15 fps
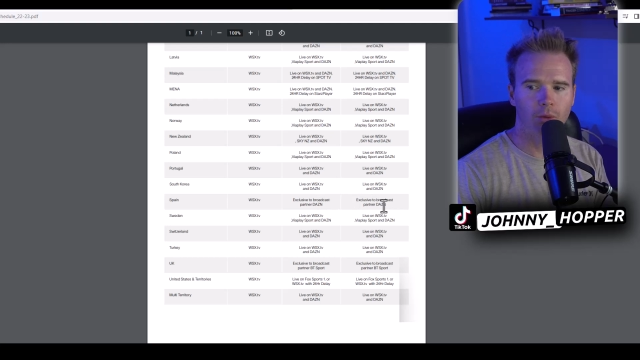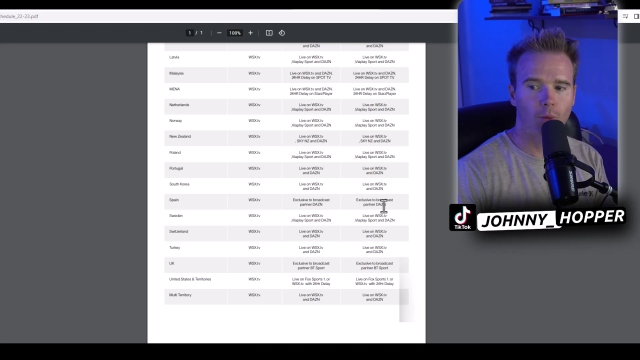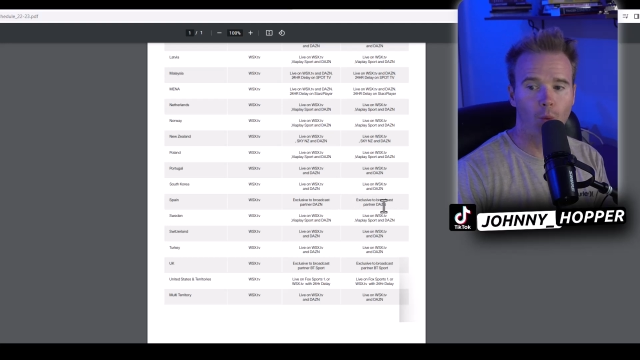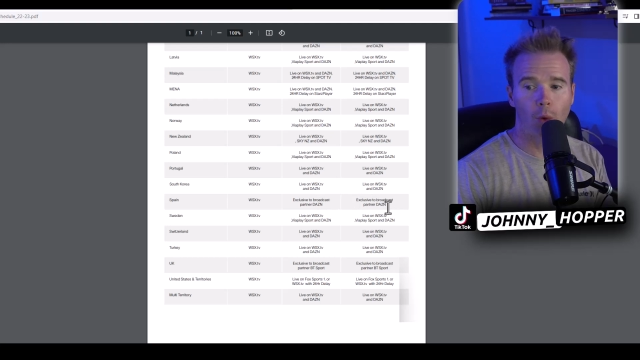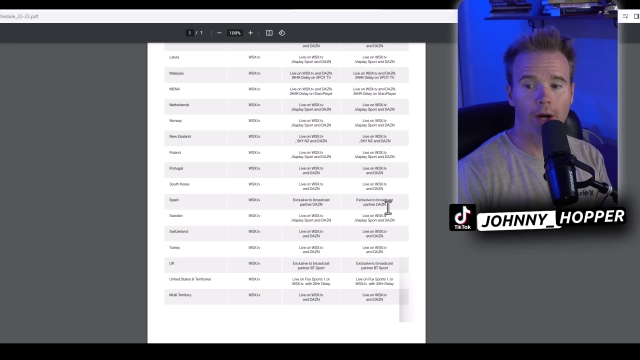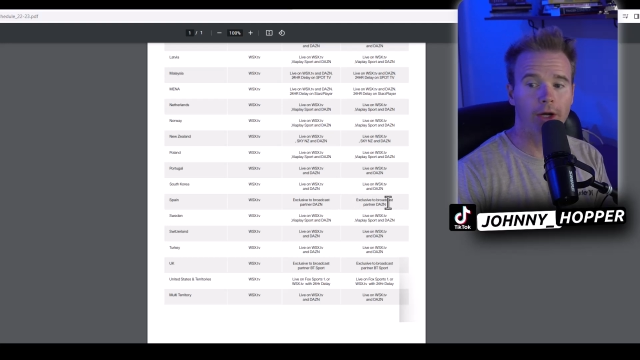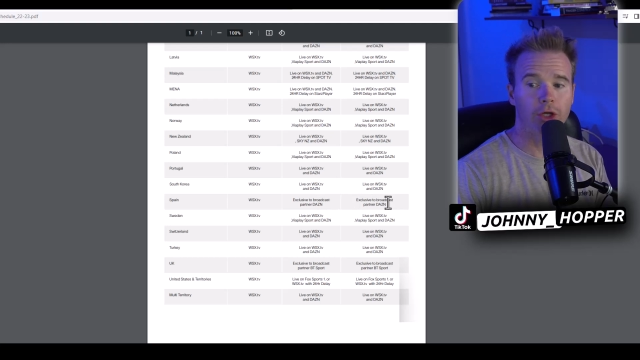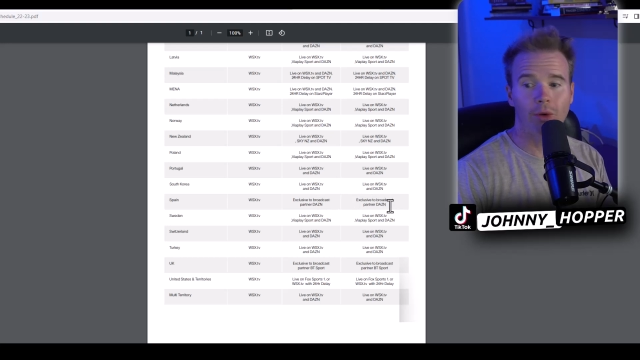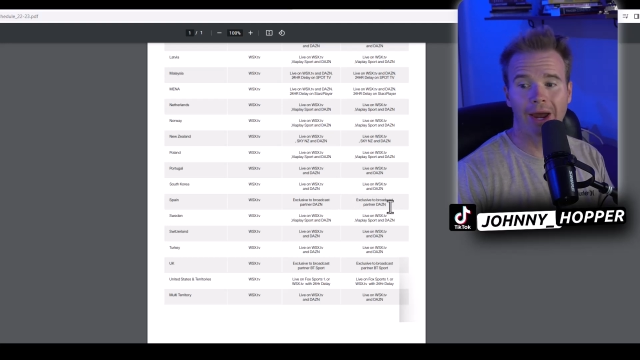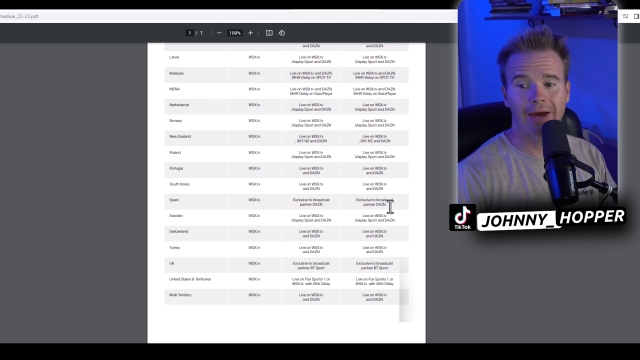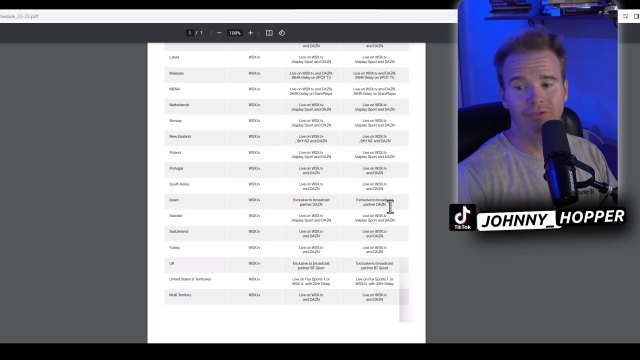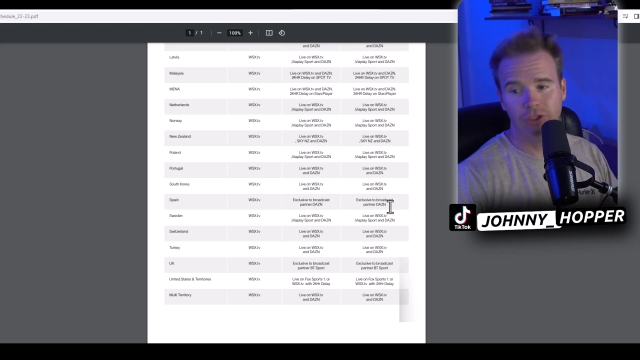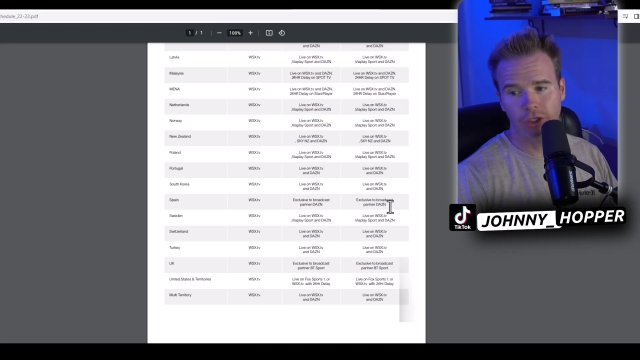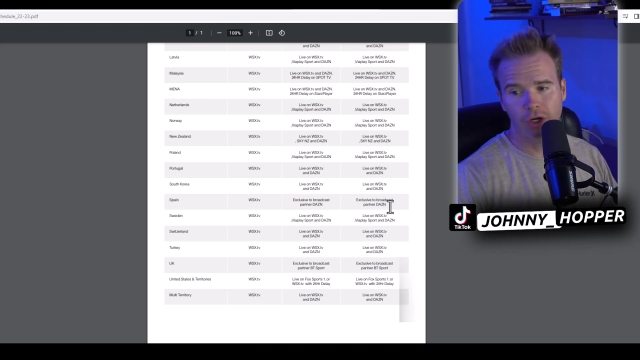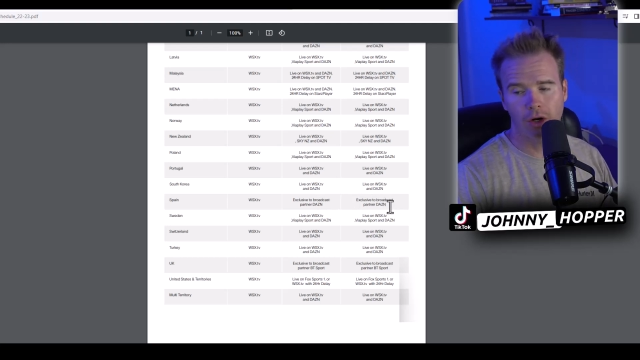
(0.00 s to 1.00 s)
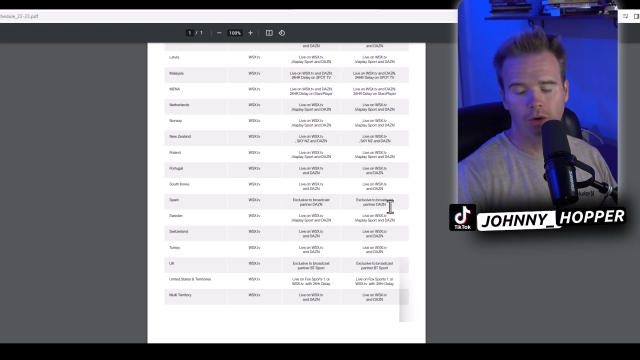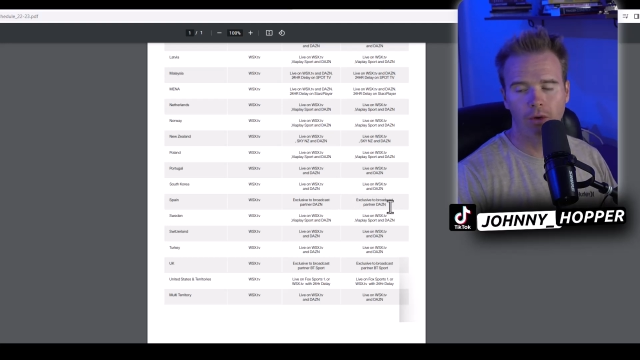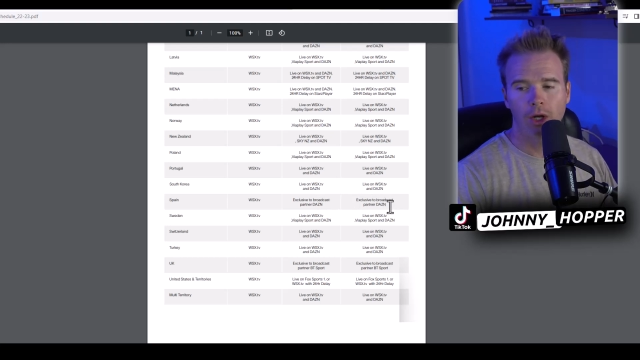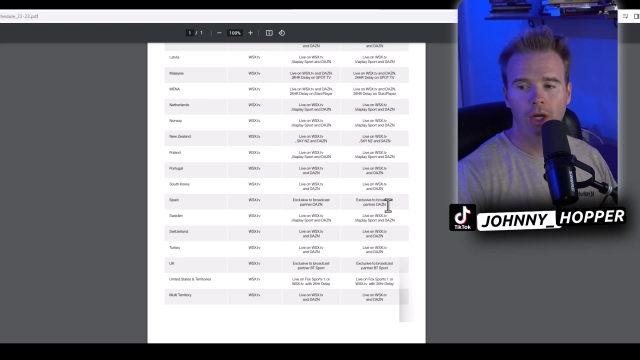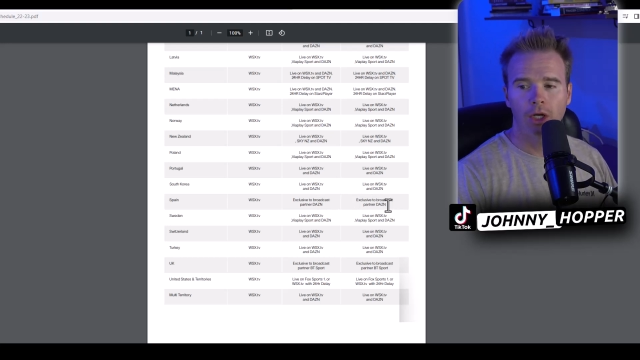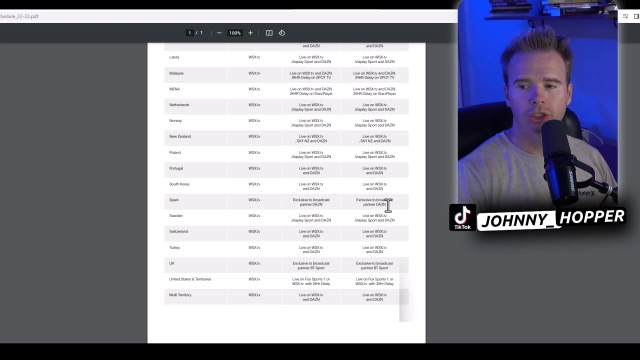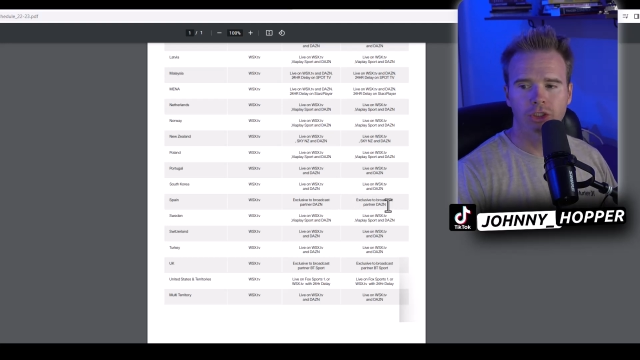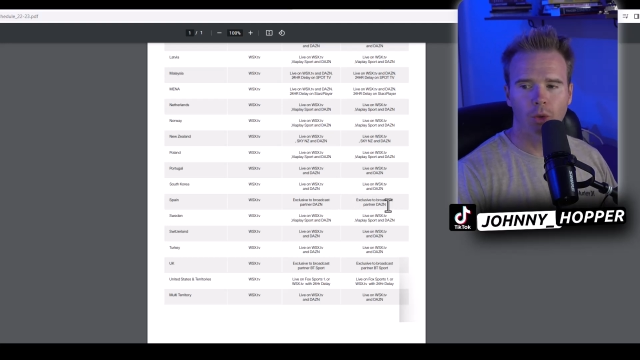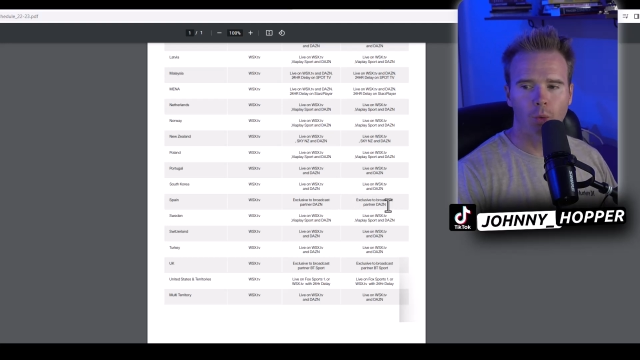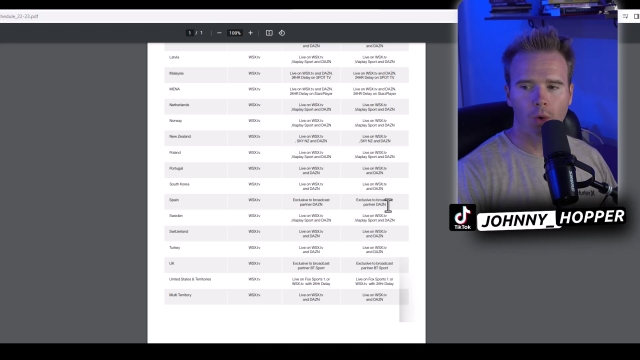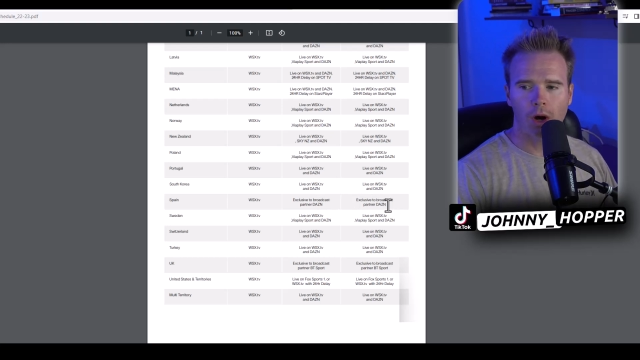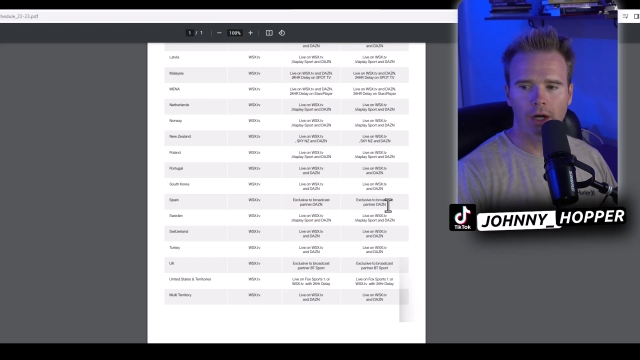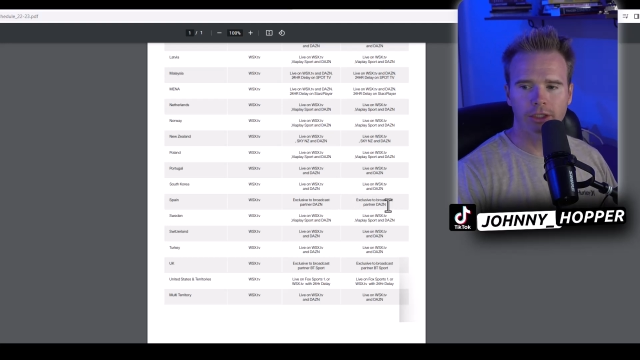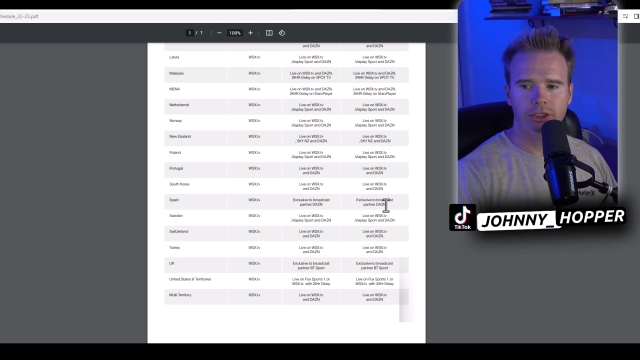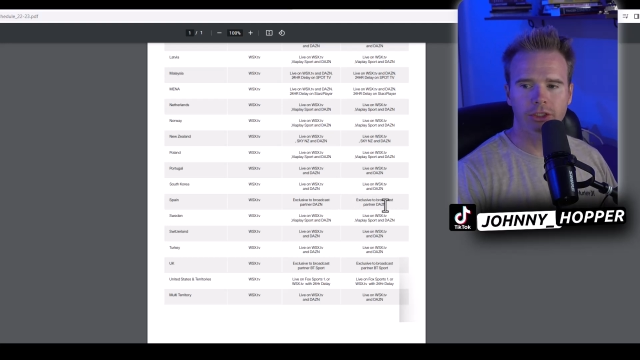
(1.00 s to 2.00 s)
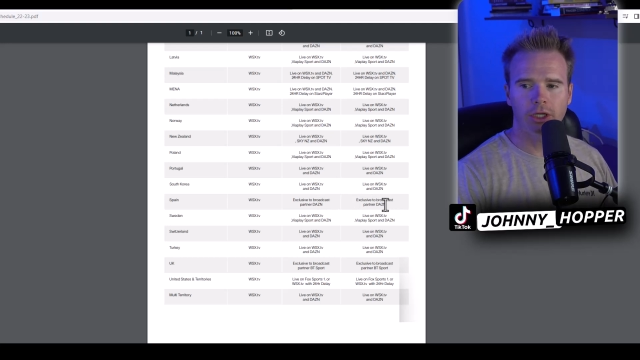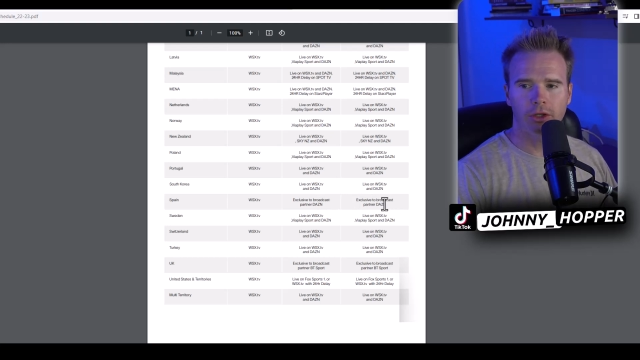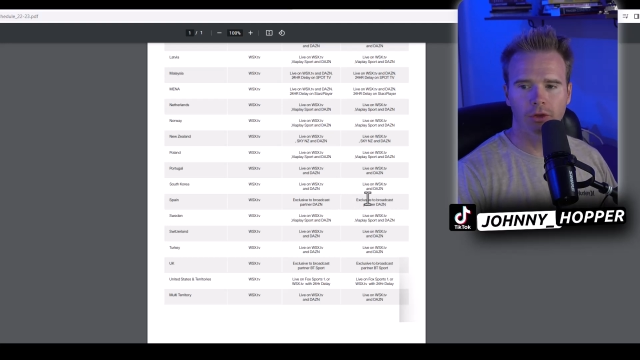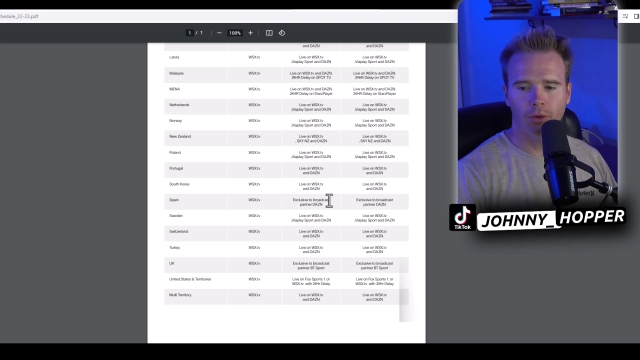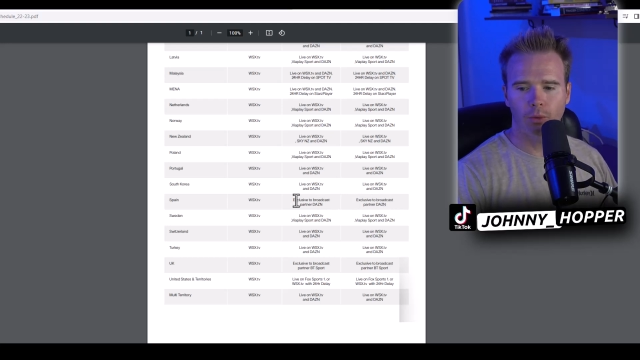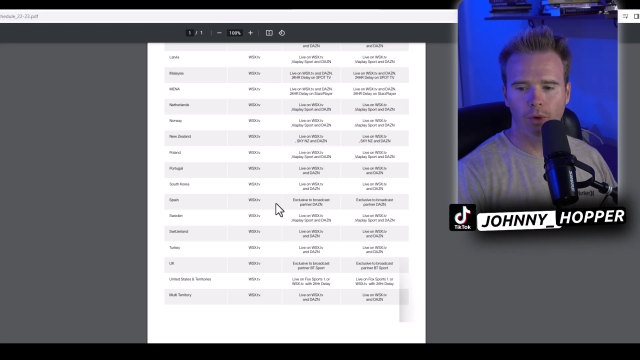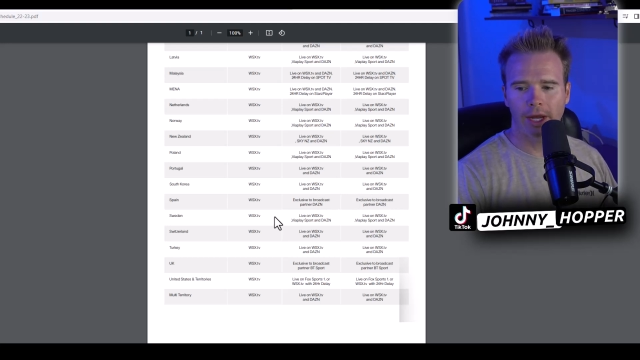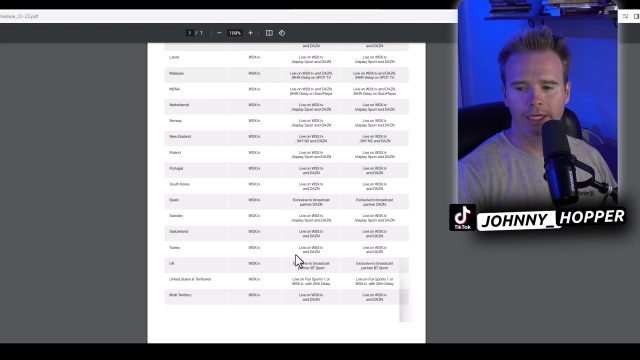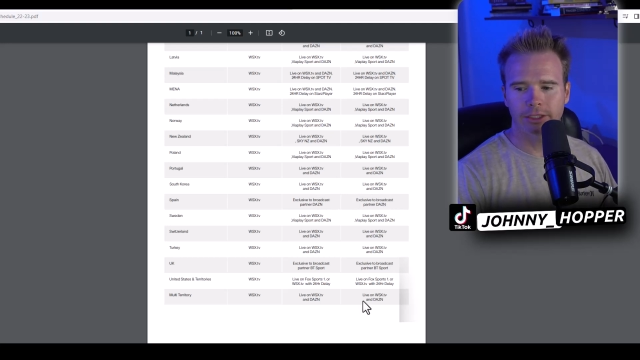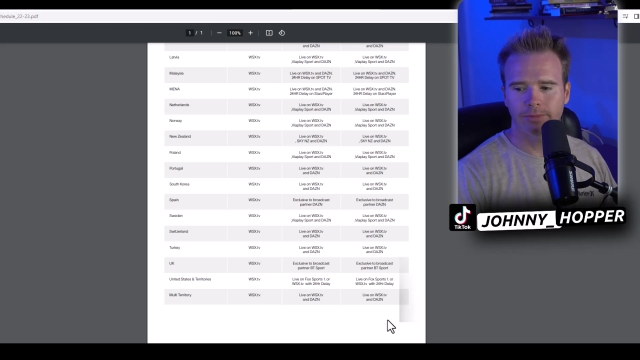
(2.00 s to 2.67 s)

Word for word: where you have to go to watch the race.